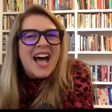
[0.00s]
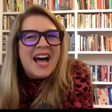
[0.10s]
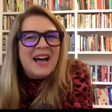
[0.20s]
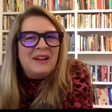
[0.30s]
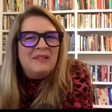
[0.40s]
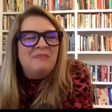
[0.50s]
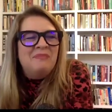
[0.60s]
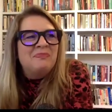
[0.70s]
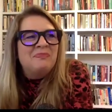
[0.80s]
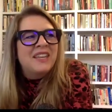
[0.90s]

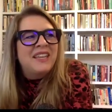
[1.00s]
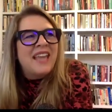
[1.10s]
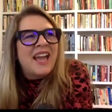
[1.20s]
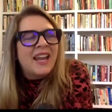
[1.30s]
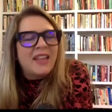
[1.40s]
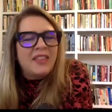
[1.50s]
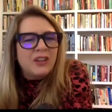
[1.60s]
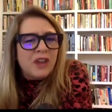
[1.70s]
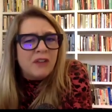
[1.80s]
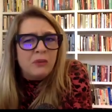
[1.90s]
um, yeah and i think
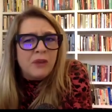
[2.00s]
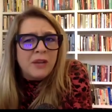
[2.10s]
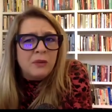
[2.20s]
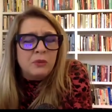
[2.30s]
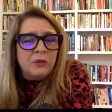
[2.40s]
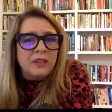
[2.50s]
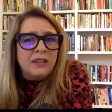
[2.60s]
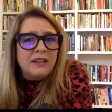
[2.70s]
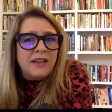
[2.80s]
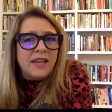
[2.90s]
travel writing was
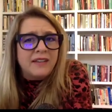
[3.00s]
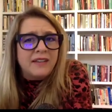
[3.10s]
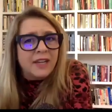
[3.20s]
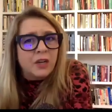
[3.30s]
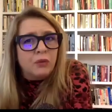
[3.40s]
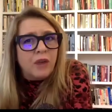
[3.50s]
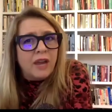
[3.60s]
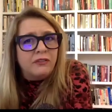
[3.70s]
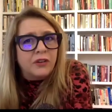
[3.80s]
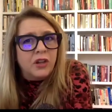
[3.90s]
really kind of stuck in a
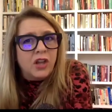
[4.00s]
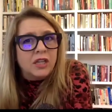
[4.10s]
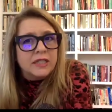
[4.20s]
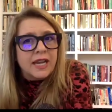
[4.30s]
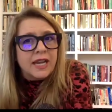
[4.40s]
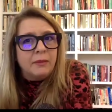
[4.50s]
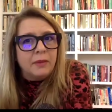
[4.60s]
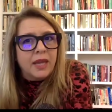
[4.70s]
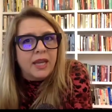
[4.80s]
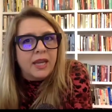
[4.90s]
rut for a long time
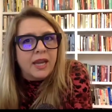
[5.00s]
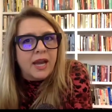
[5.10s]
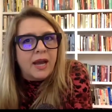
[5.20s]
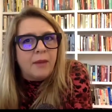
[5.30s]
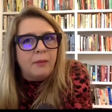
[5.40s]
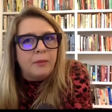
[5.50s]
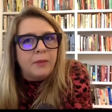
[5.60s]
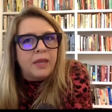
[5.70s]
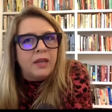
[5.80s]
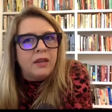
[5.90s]
like mm-hmm. um,
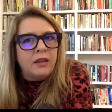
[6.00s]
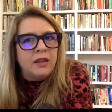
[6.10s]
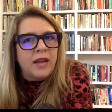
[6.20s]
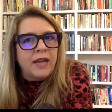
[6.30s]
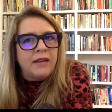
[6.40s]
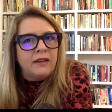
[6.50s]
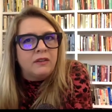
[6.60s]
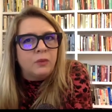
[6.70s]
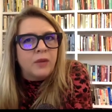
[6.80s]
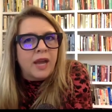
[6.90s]
in the
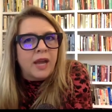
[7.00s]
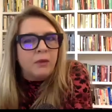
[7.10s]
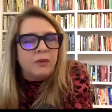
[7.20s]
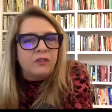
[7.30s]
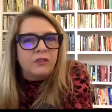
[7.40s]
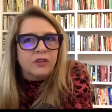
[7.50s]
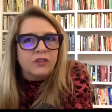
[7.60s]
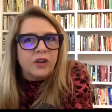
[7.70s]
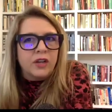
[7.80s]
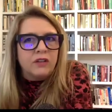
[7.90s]
90s when i was first
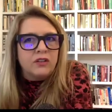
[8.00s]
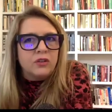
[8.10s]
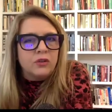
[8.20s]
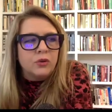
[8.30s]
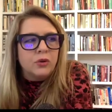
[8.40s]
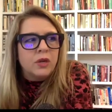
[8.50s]
starting to